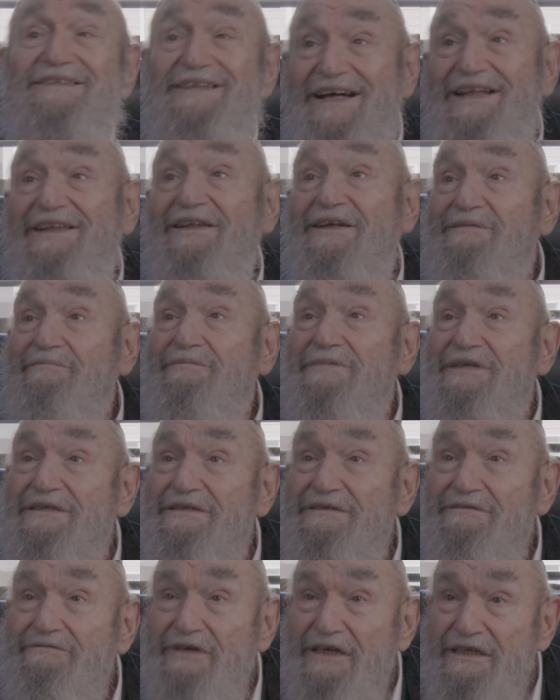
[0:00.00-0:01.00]
to tell her.
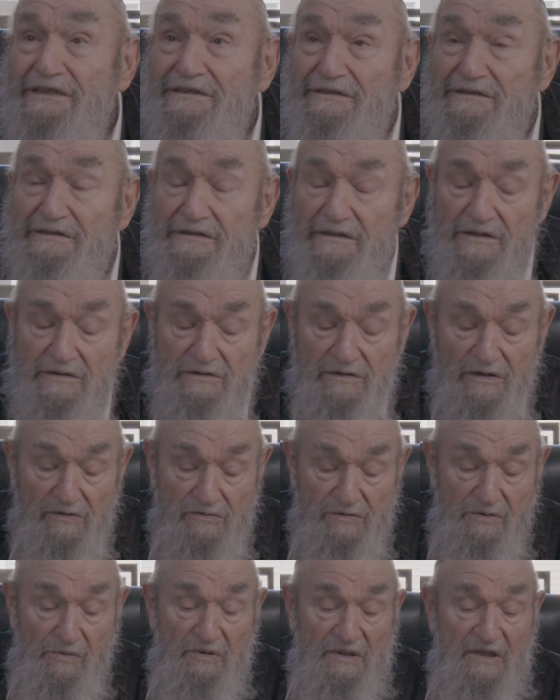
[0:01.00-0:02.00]
I mean, because
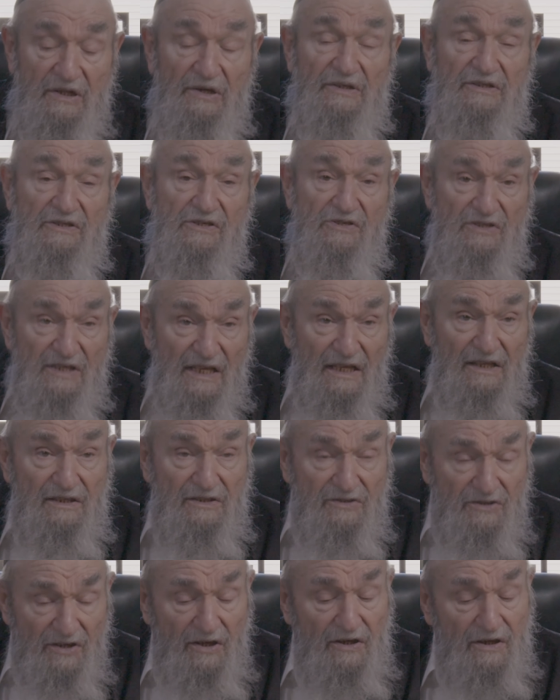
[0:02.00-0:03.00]
also to tell
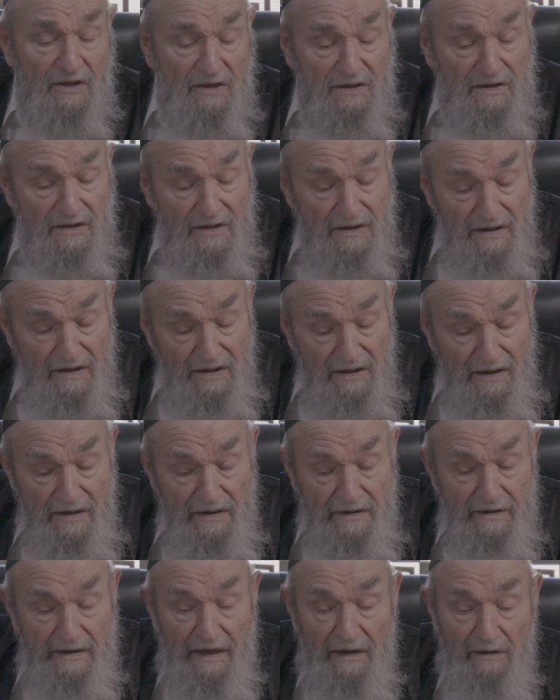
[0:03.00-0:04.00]
Sarah.
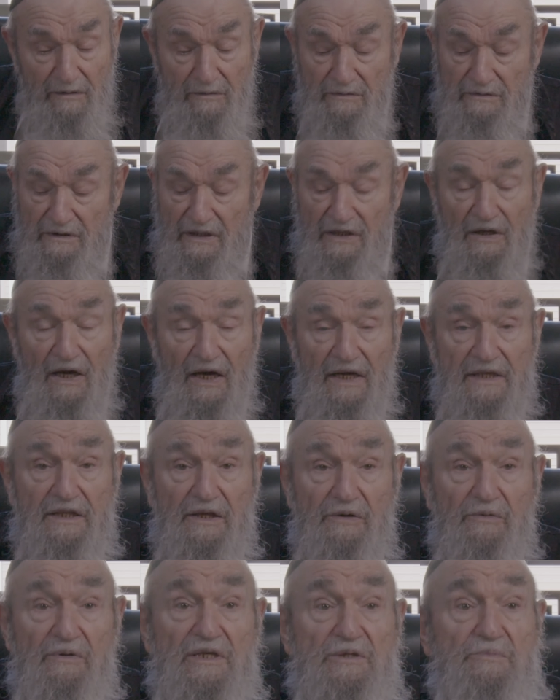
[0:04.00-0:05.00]
Now, the
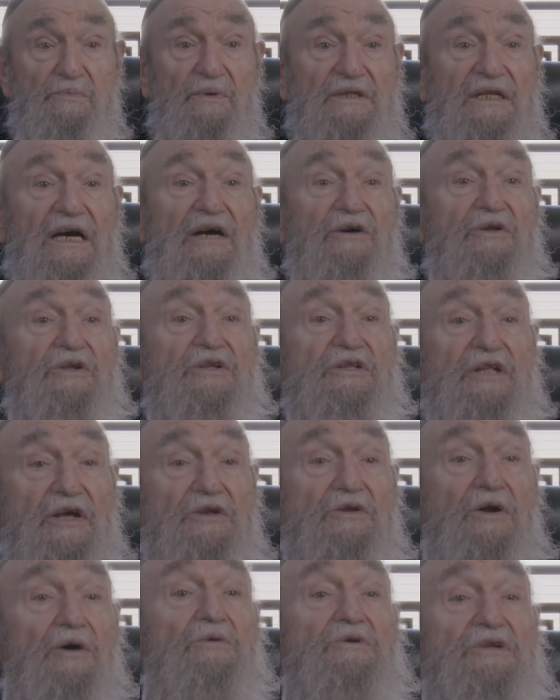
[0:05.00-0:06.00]
idea is, but how did
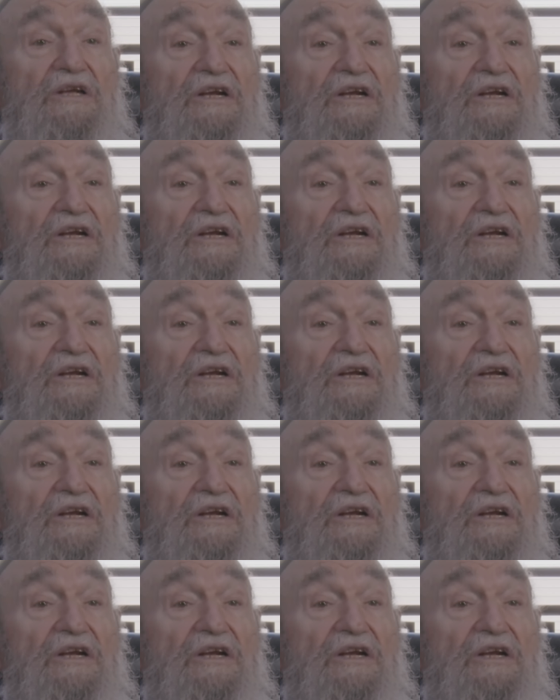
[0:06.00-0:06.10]
they know